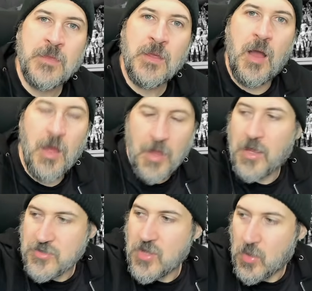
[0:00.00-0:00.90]

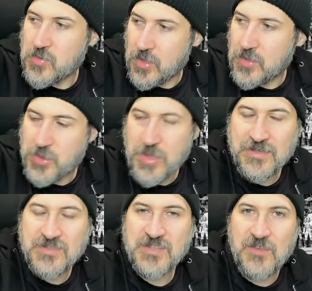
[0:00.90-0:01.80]
I know that
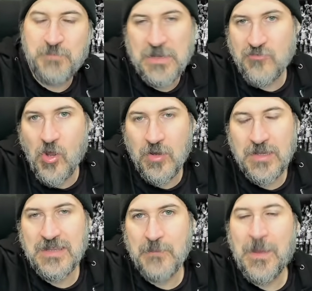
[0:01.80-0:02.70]
things have been
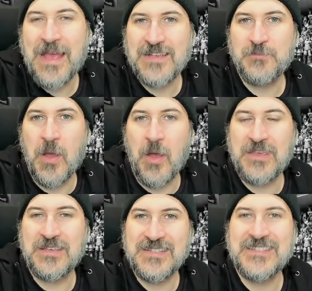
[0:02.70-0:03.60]
wrong in the past, but I
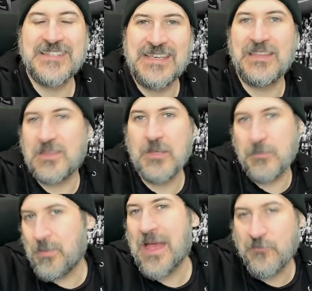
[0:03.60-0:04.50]
can see
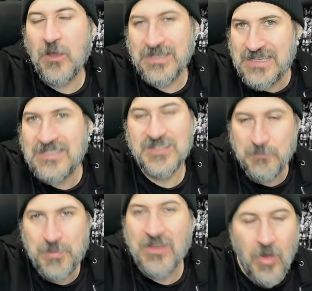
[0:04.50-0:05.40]
the path I need to
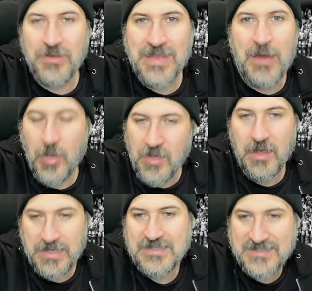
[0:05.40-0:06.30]
be on now.
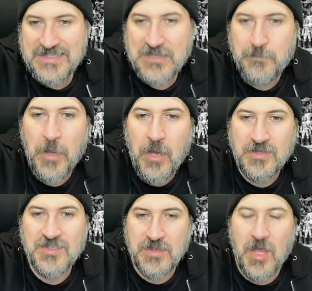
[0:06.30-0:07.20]
I can see the
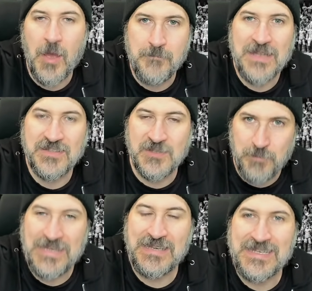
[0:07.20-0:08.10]
person that I'm meant to
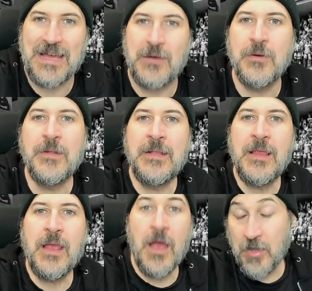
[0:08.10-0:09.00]
be now.
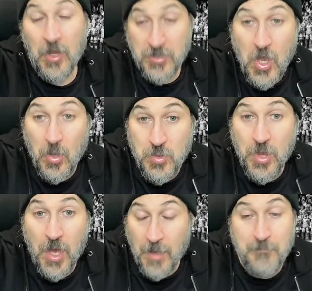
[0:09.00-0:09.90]
And I know
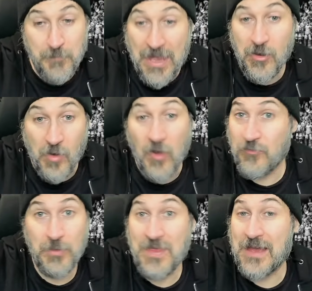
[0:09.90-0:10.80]
that I'm better
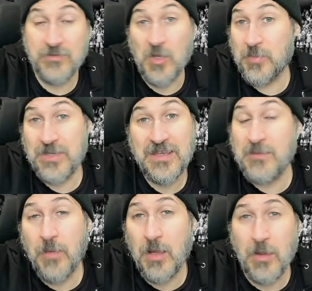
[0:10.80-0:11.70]
off without Dominic
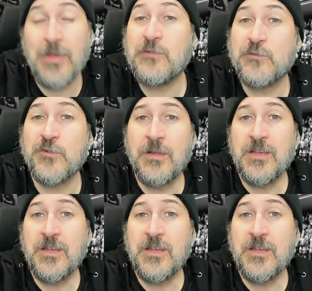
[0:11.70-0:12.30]
in my life.